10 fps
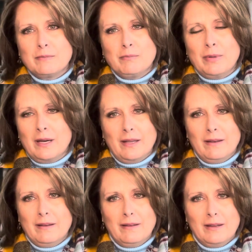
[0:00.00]
but
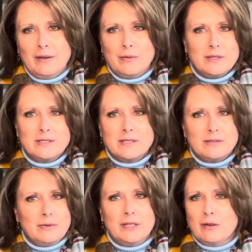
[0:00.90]

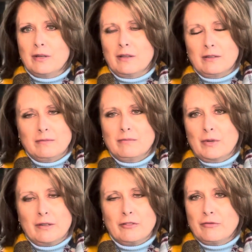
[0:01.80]
we'd go to
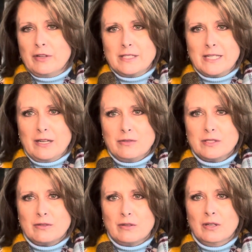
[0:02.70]
whatever friend's house
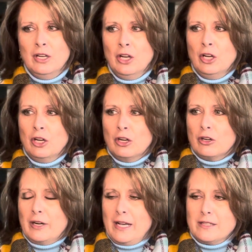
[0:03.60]
or
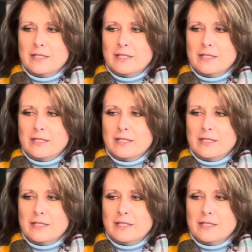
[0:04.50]
her house.